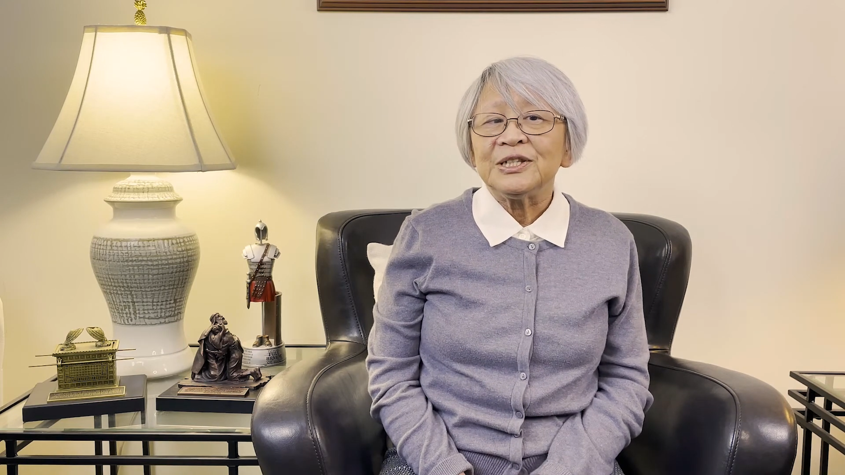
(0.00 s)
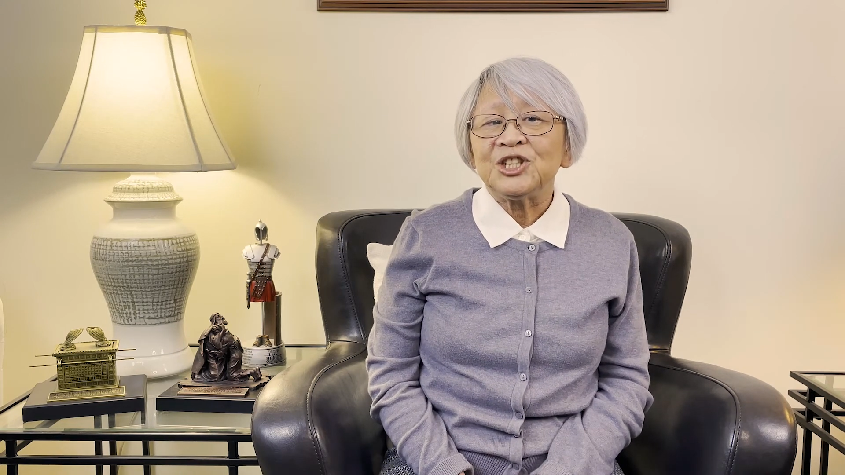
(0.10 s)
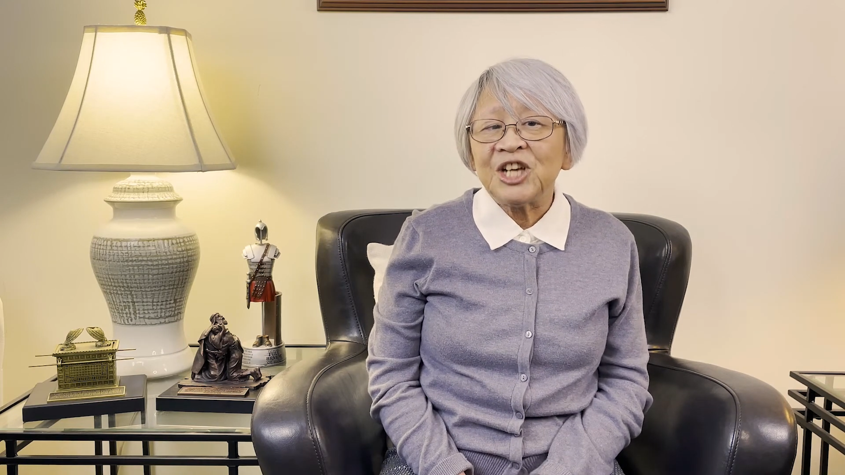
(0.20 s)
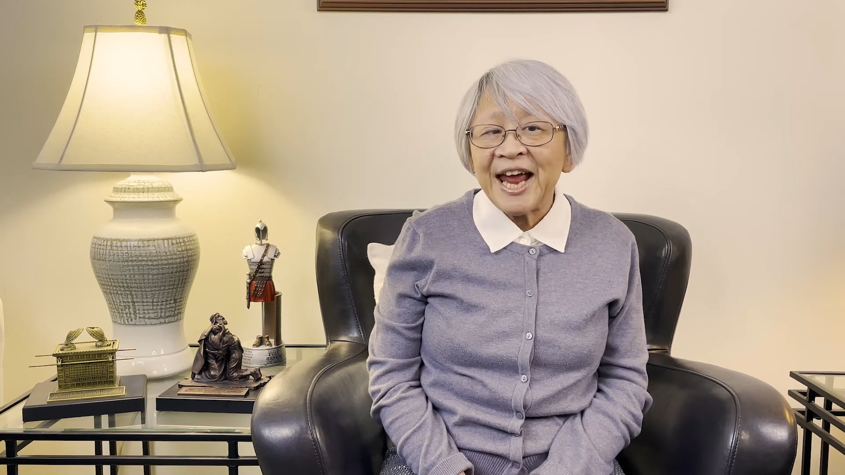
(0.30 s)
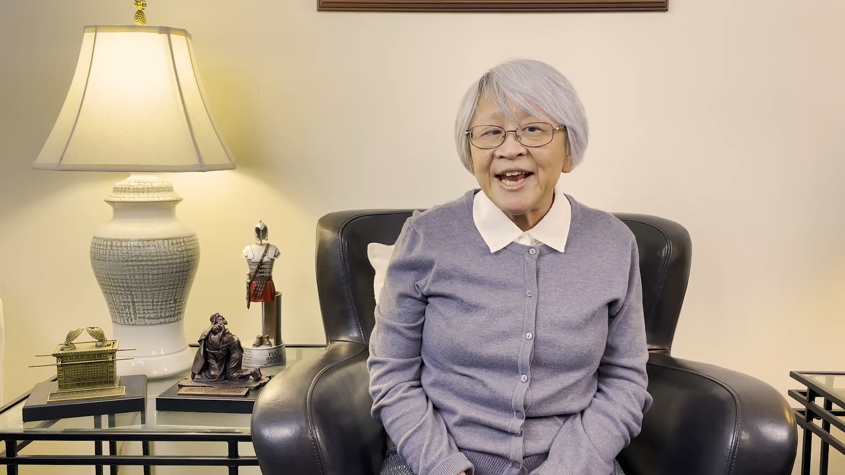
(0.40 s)

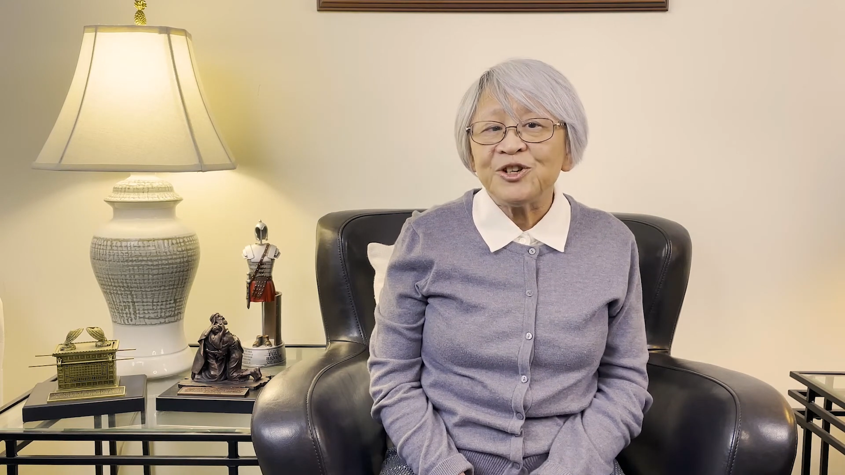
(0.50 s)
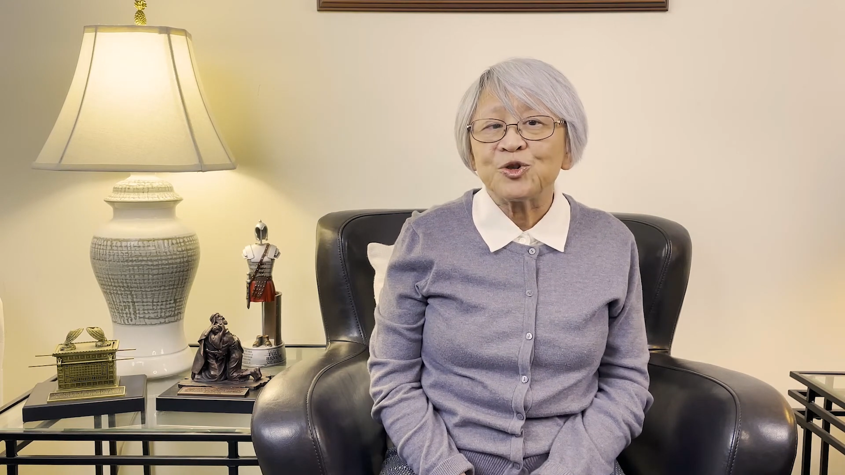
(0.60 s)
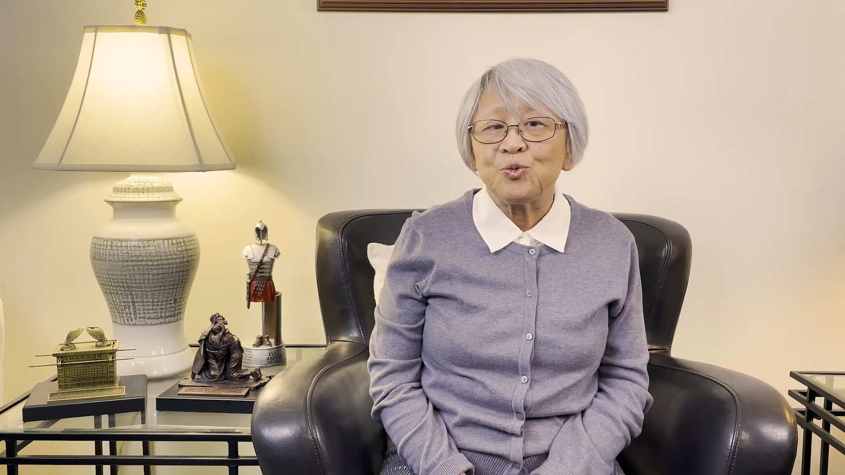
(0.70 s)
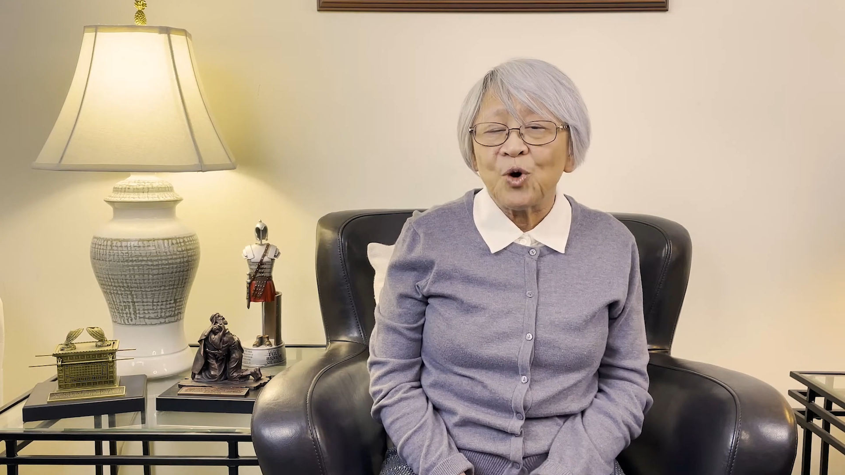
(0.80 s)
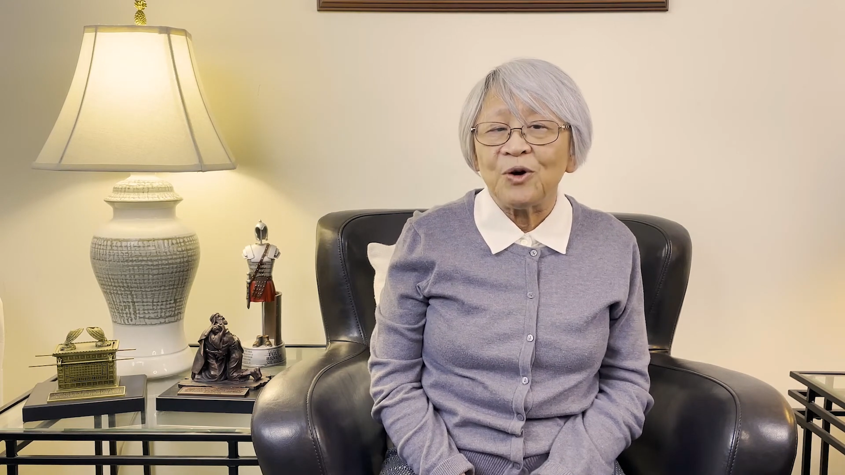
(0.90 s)

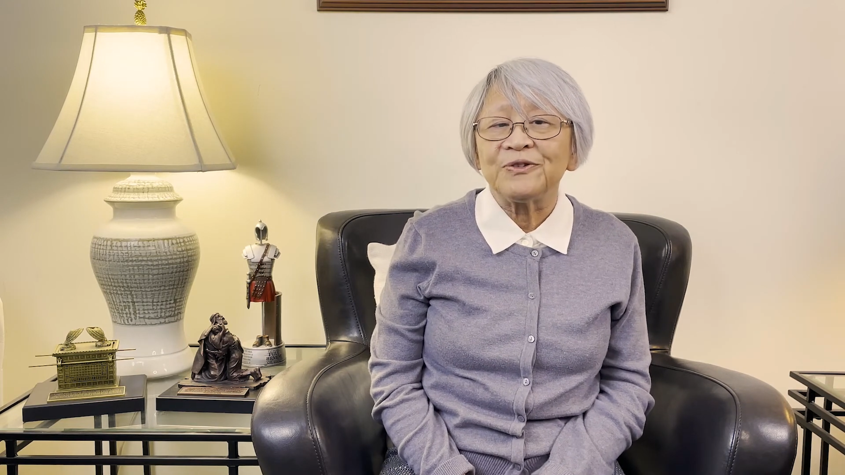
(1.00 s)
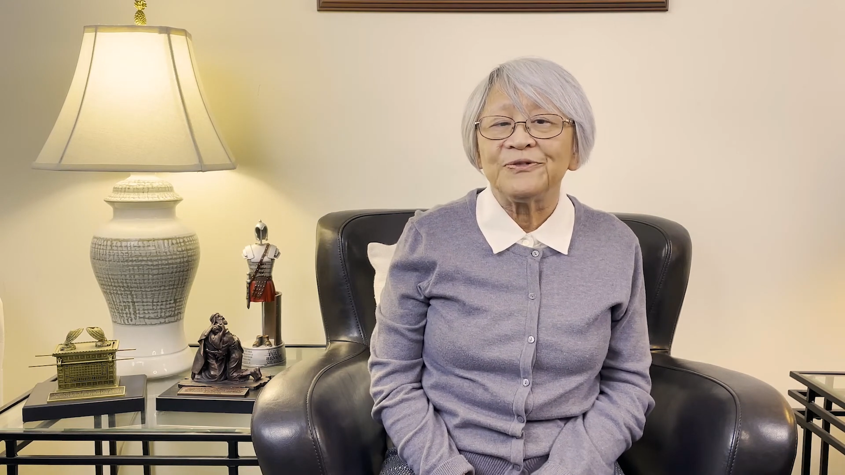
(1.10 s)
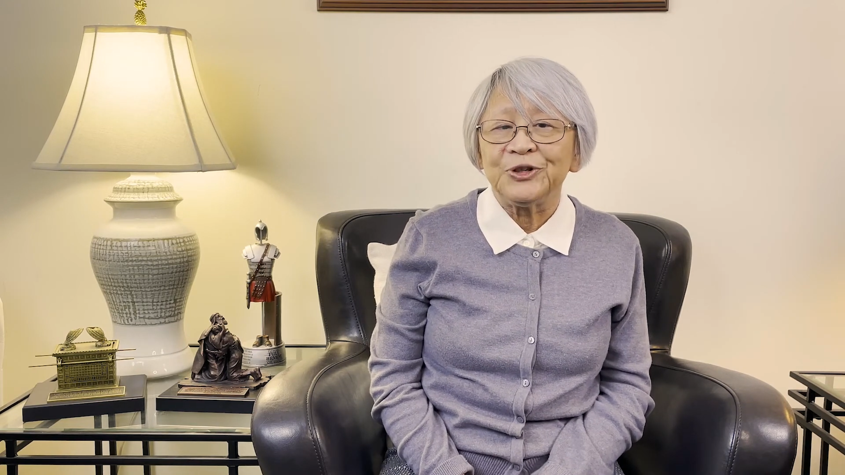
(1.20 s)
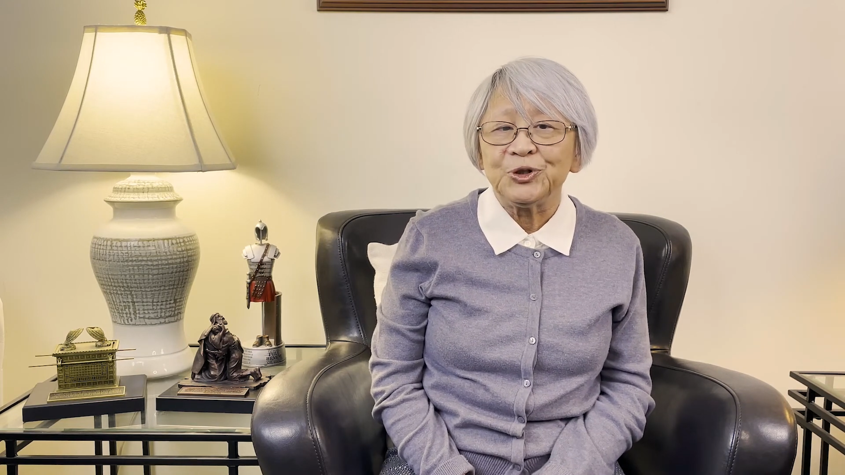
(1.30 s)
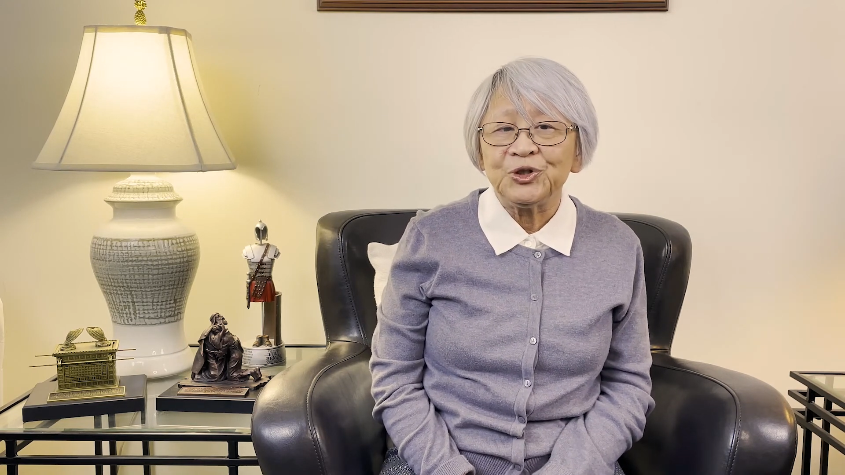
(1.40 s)
change
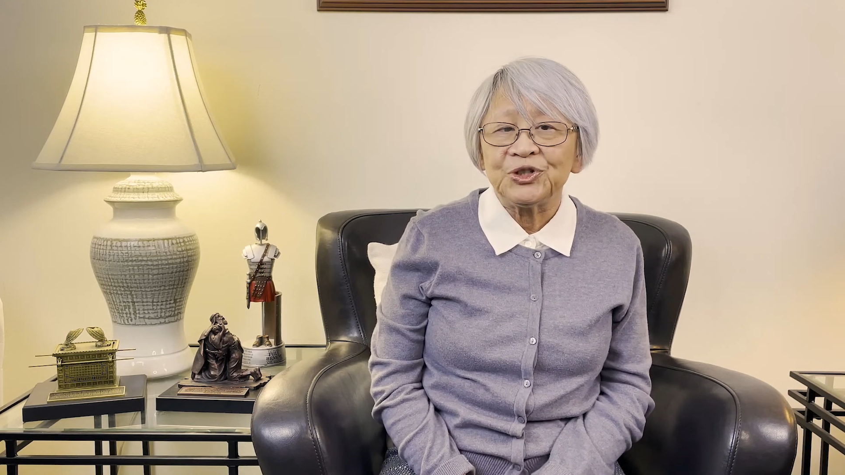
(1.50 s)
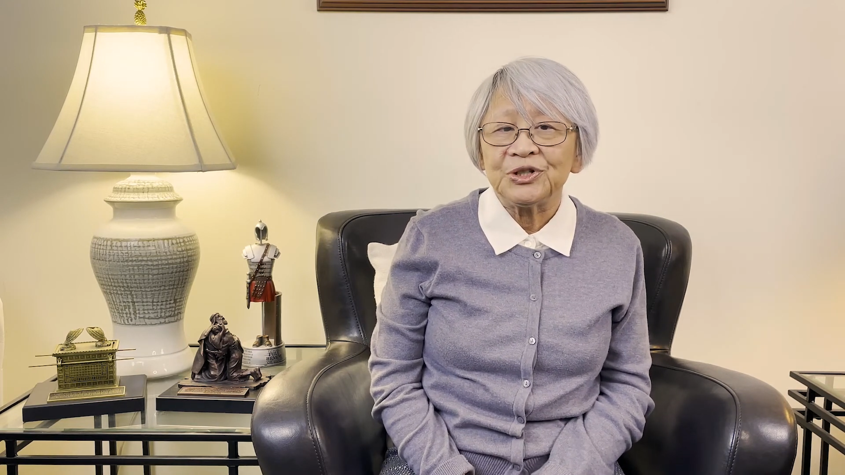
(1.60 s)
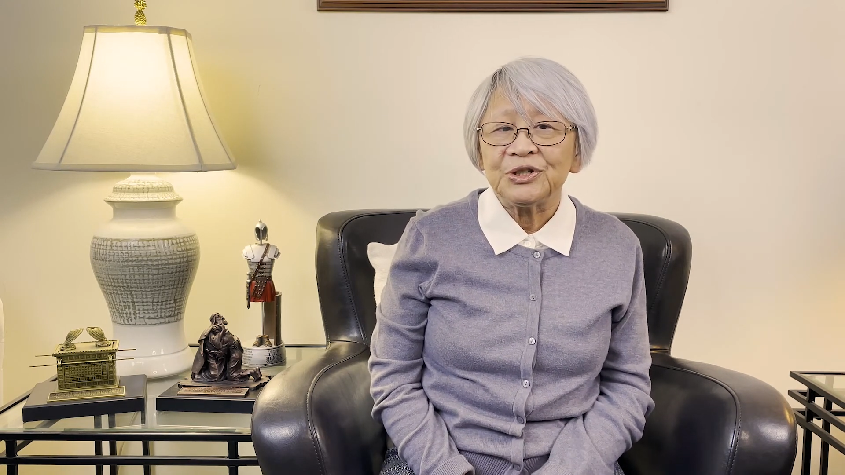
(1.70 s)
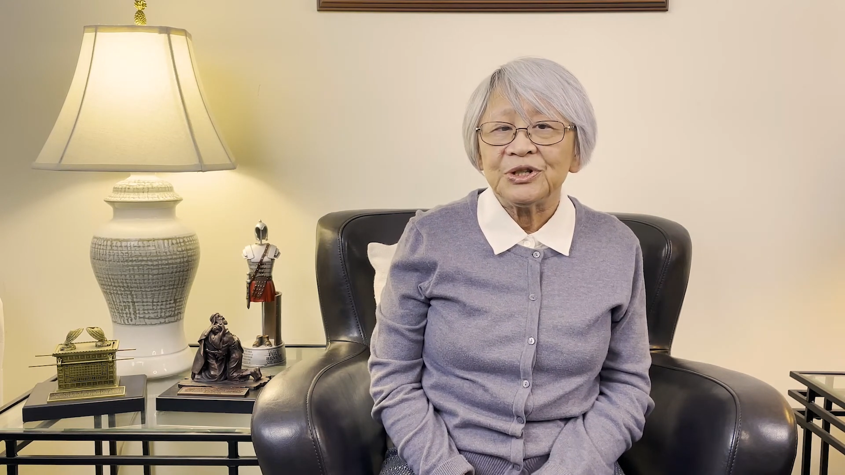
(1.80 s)
worldviews,